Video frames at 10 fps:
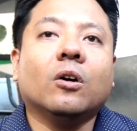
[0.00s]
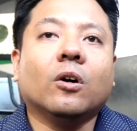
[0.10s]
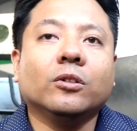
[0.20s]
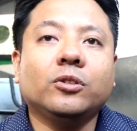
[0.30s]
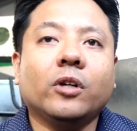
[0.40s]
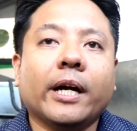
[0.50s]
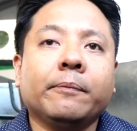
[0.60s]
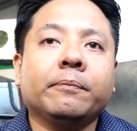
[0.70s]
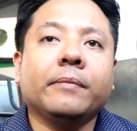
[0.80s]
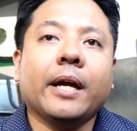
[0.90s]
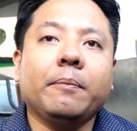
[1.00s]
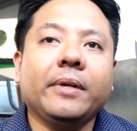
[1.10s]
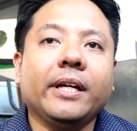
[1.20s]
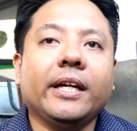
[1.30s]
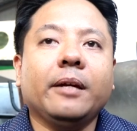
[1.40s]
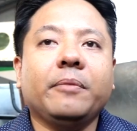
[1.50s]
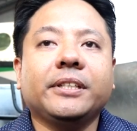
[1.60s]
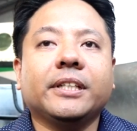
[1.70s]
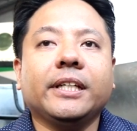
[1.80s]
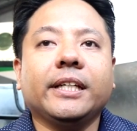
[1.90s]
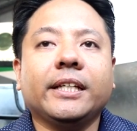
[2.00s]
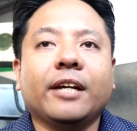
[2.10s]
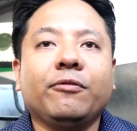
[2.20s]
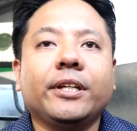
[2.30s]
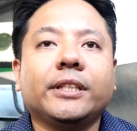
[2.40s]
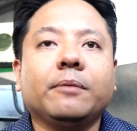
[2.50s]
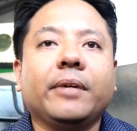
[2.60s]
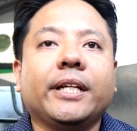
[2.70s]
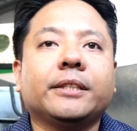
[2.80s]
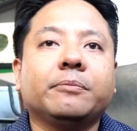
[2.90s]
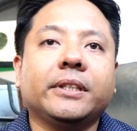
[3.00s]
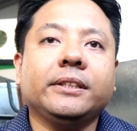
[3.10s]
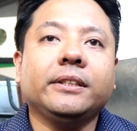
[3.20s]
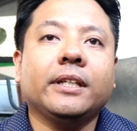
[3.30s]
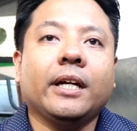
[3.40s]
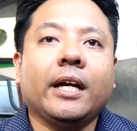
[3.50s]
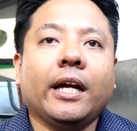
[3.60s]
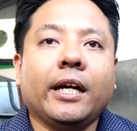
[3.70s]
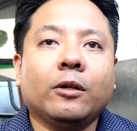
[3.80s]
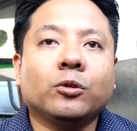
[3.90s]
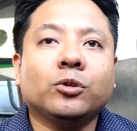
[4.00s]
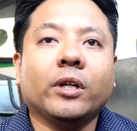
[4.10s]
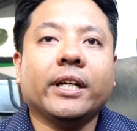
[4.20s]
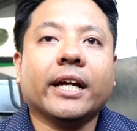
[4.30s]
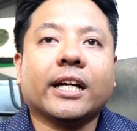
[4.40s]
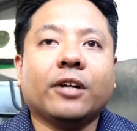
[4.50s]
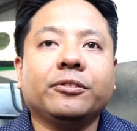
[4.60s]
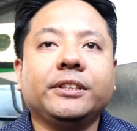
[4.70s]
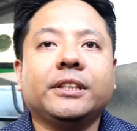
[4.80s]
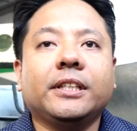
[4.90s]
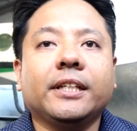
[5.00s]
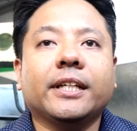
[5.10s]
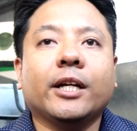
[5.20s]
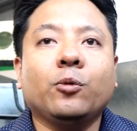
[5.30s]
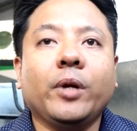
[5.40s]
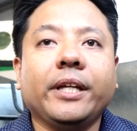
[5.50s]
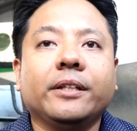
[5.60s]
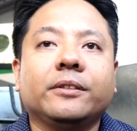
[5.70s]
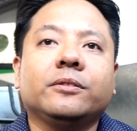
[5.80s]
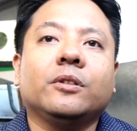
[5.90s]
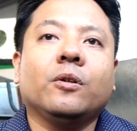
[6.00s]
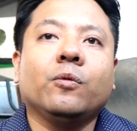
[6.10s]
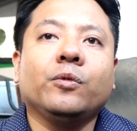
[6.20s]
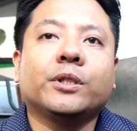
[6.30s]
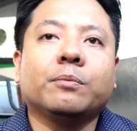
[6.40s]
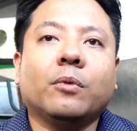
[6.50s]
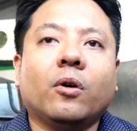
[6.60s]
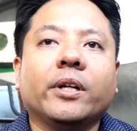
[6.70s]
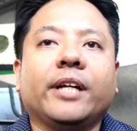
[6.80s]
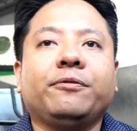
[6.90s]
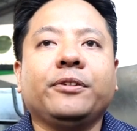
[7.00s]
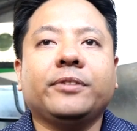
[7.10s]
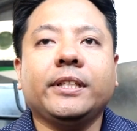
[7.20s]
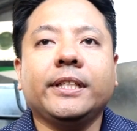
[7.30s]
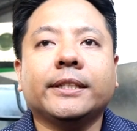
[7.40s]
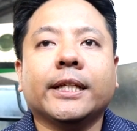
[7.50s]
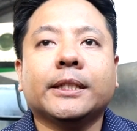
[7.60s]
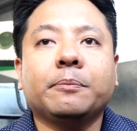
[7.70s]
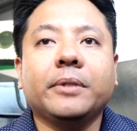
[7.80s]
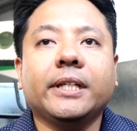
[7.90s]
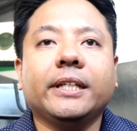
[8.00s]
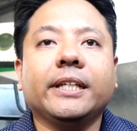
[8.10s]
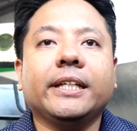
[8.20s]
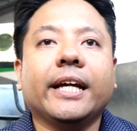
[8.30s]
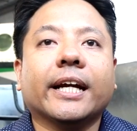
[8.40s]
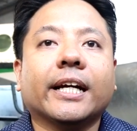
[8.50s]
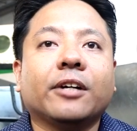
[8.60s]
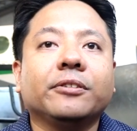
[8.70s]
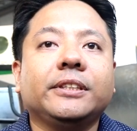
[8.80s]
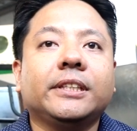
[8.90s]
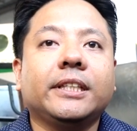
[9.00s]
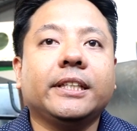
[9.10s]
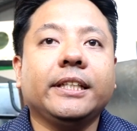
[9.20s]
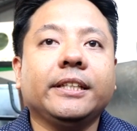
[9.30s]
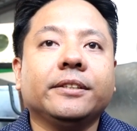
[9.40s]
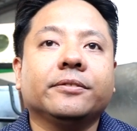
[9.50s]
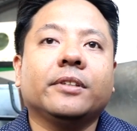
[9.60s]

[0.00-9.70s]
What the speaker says: Although I'm MBA majoring in aviation management and also an aircraft engineering graduate with more than 50 years experience in aircraft engineering,